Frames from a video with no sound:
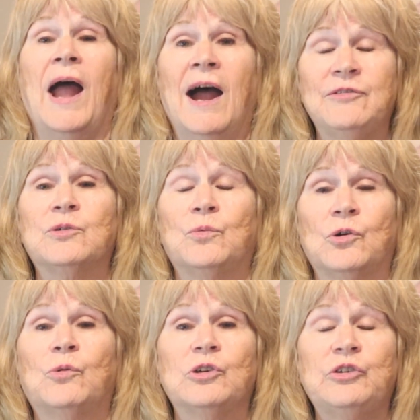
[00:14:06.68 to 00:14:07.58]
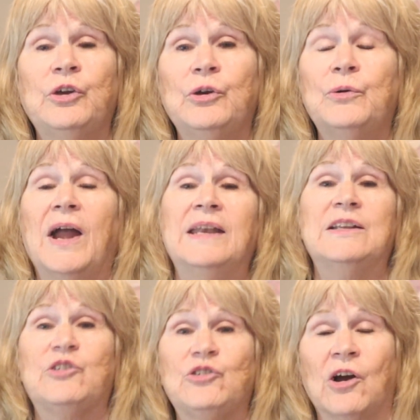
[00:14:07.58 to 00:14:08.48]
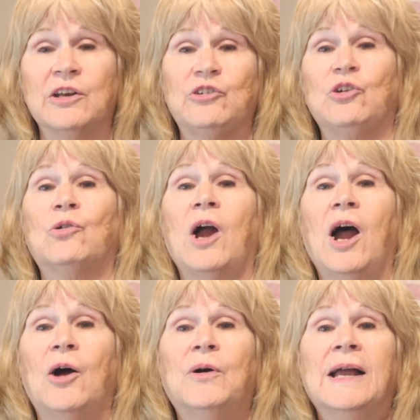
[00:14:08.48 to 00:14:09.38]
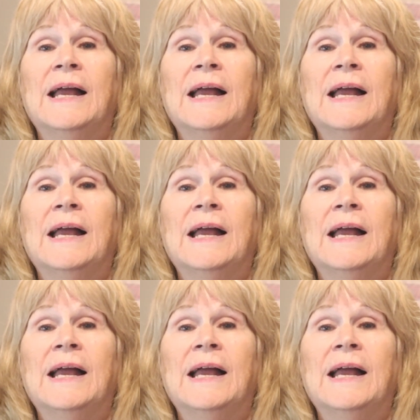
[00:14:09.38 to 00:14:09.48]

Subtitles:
after World War II and it started to grow,